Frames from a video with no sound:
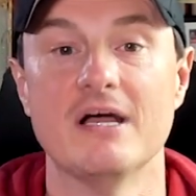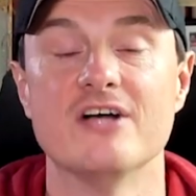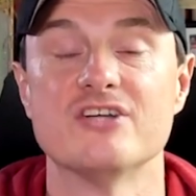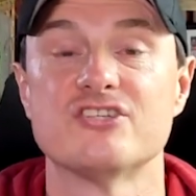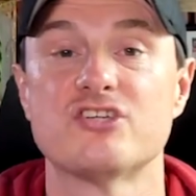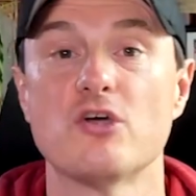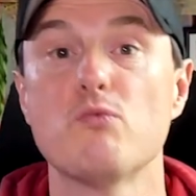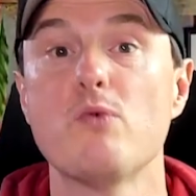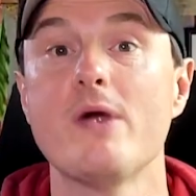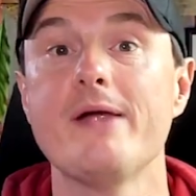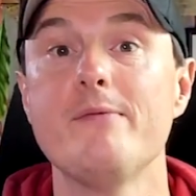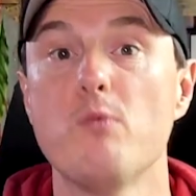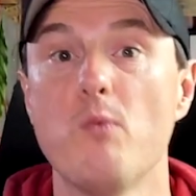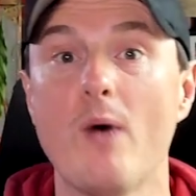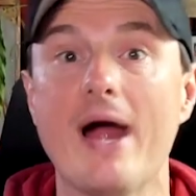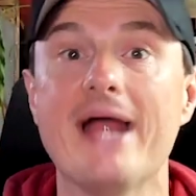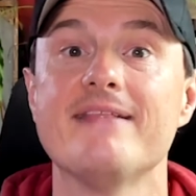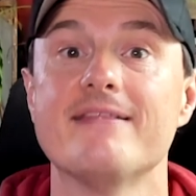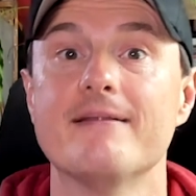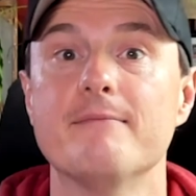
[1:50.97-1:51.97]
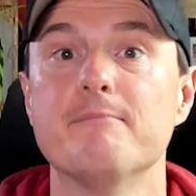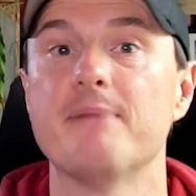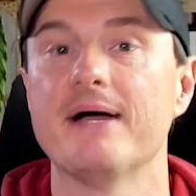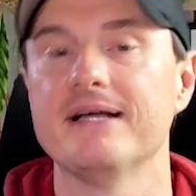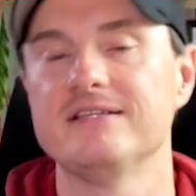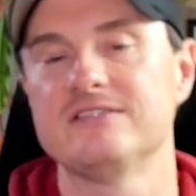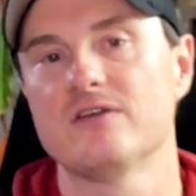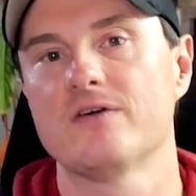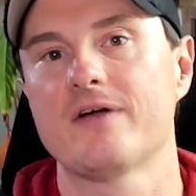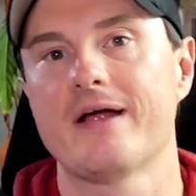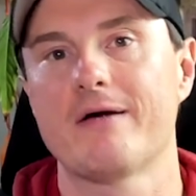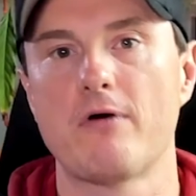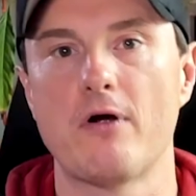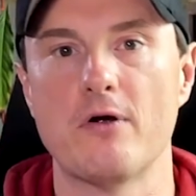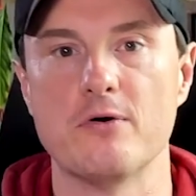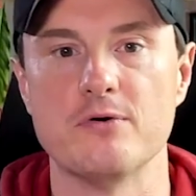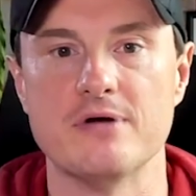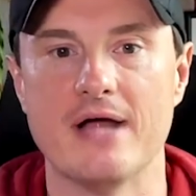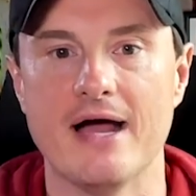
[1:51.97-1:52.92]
So we weight them based on our own